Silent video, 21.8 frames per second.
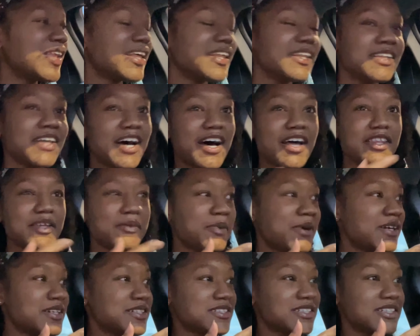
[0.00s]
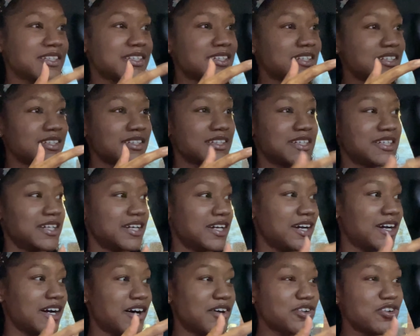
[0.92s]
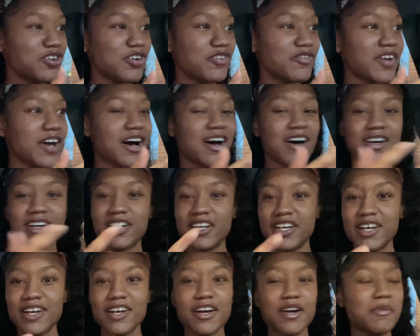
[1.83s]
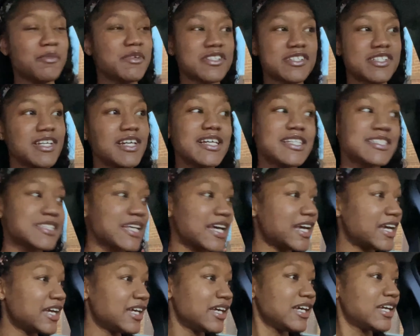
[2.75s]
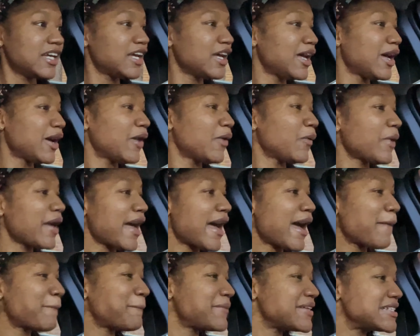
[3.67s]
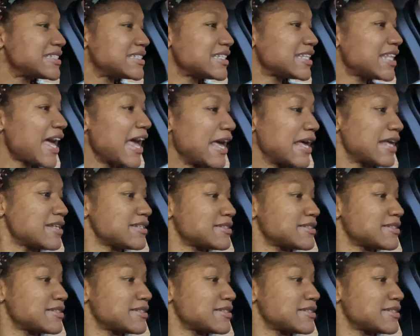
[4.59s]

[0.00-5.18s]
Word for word: The other person, I don't know if y'all could hear her, but she ain't saying. What happened to that?